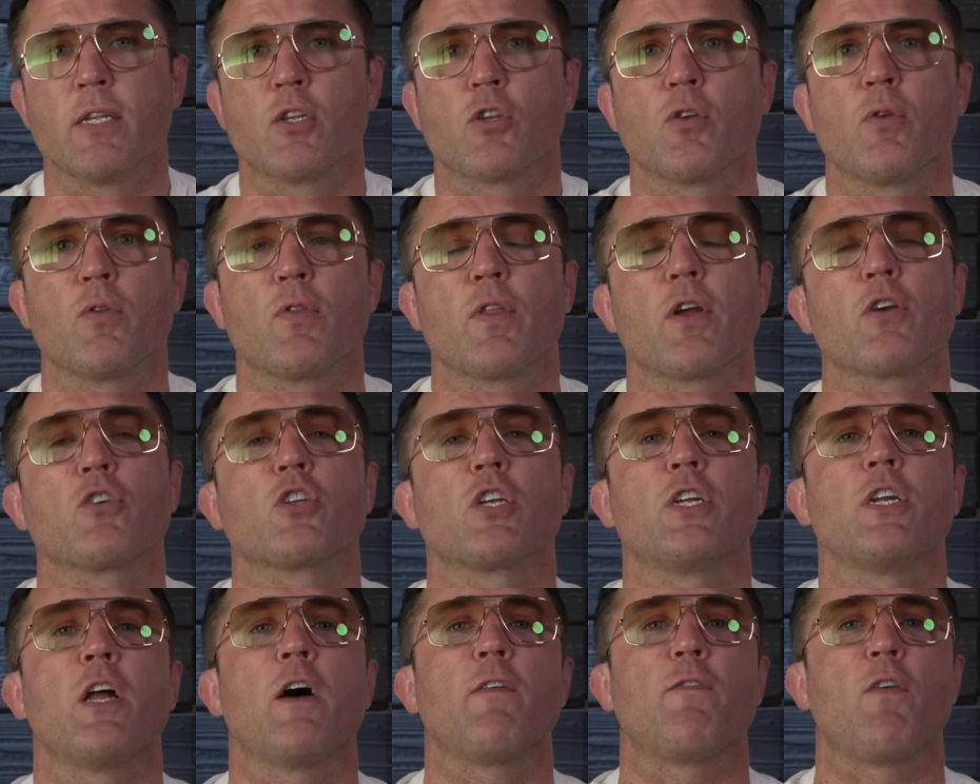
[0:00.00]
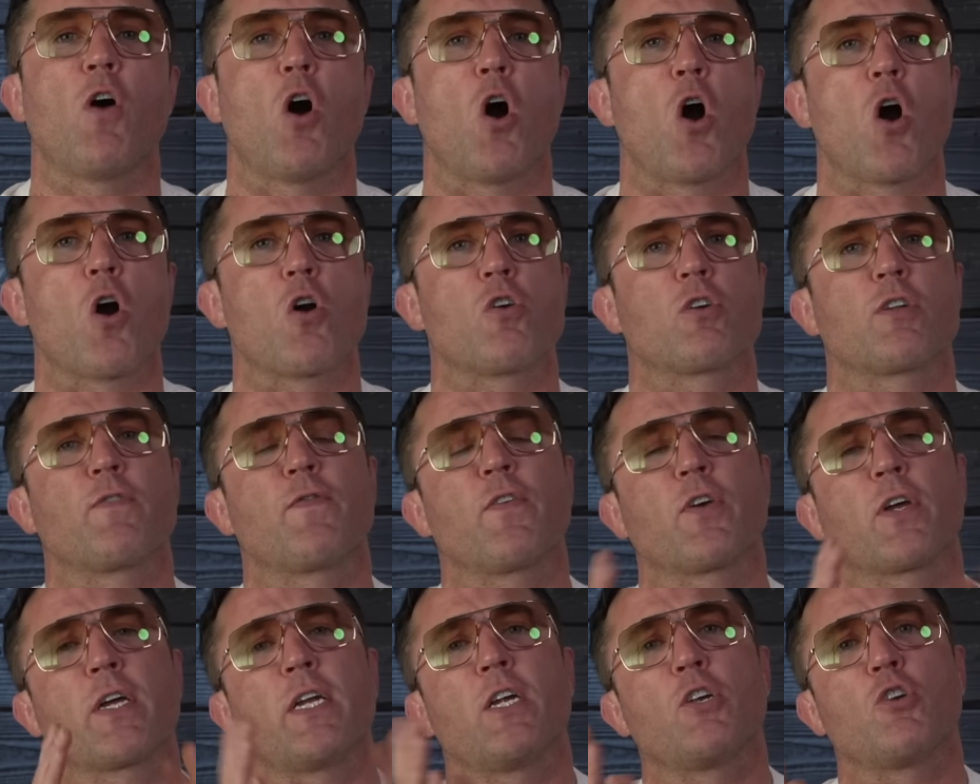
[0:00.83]
So there's enough heart. If
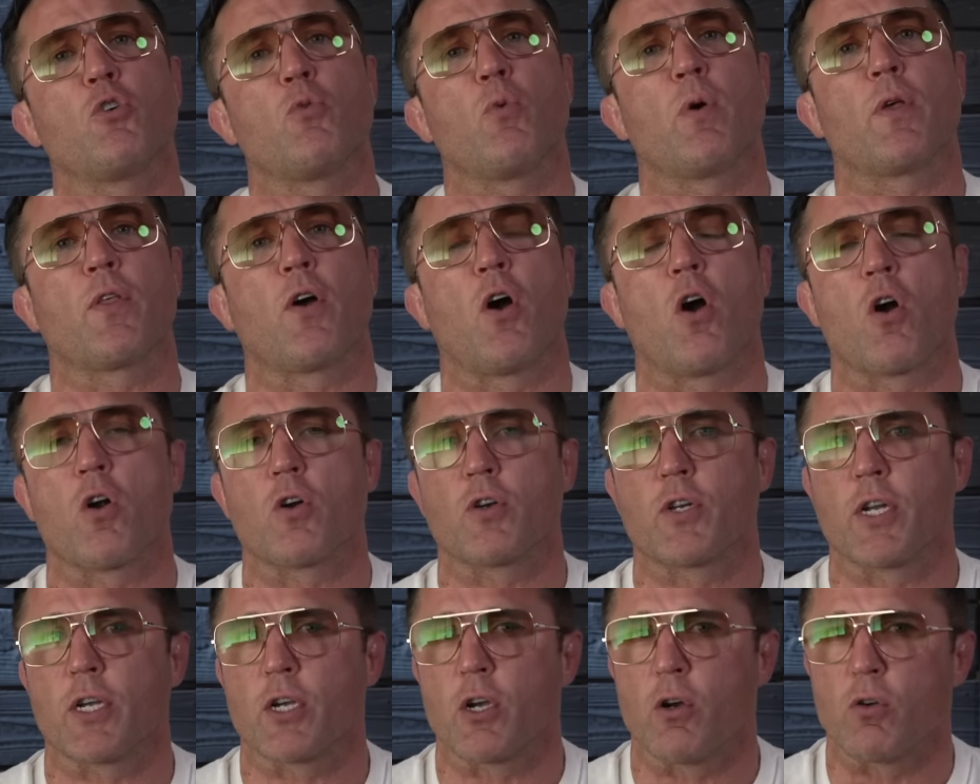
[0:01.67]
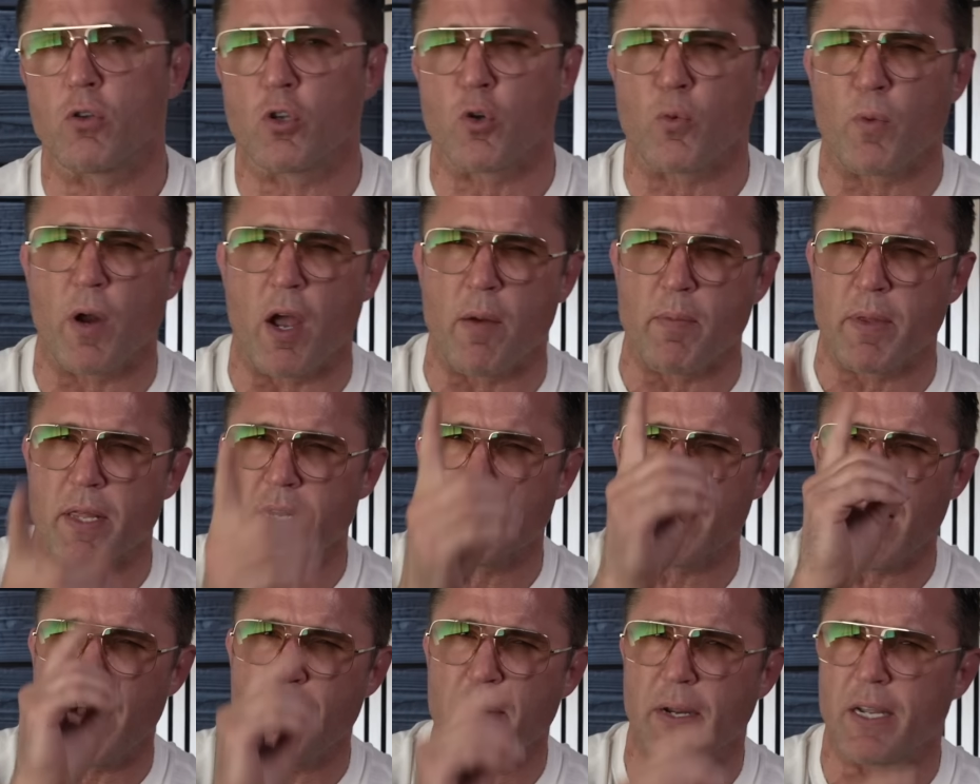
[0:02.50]
you're going to do it with heart, it goes around. But the
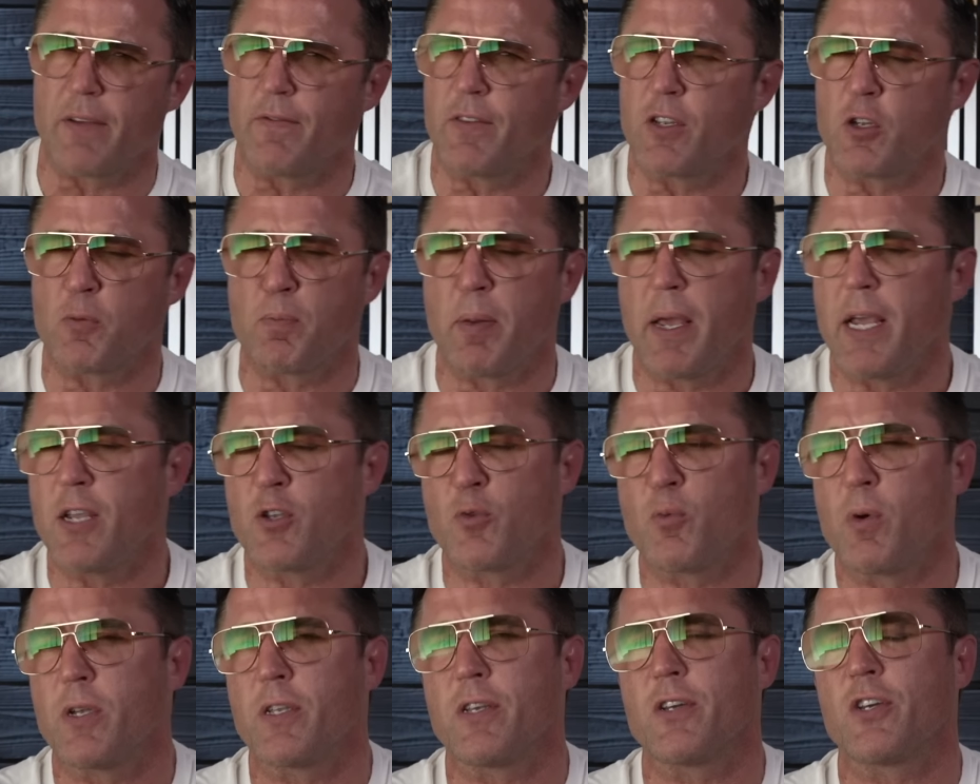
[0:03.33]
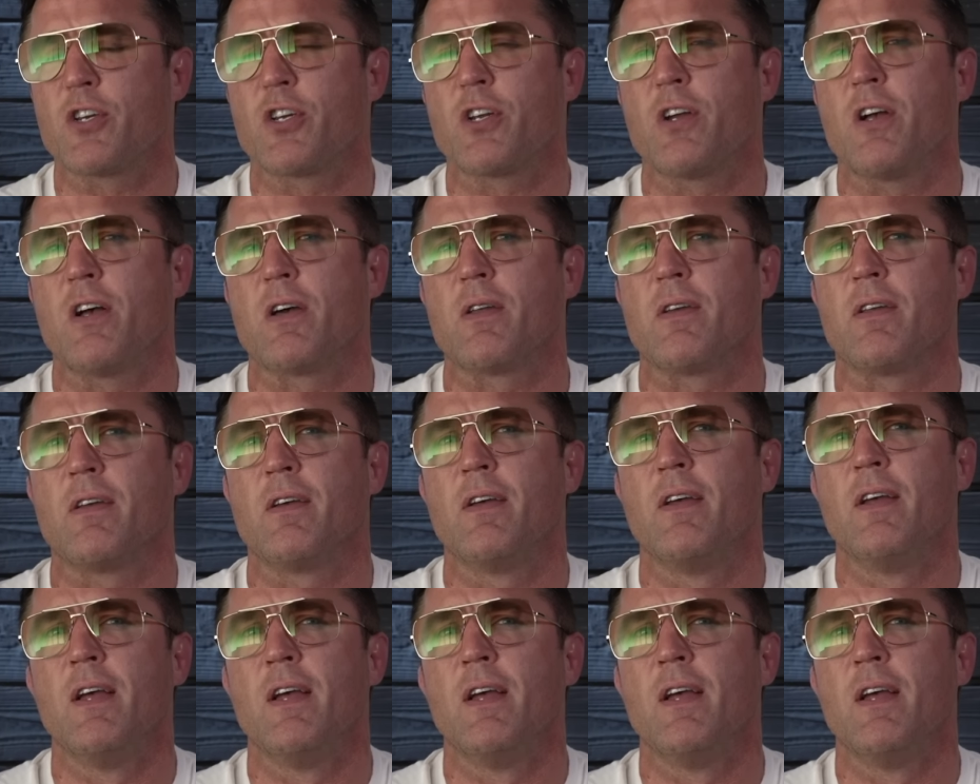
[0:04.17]
topic of this piece wasn't Sean.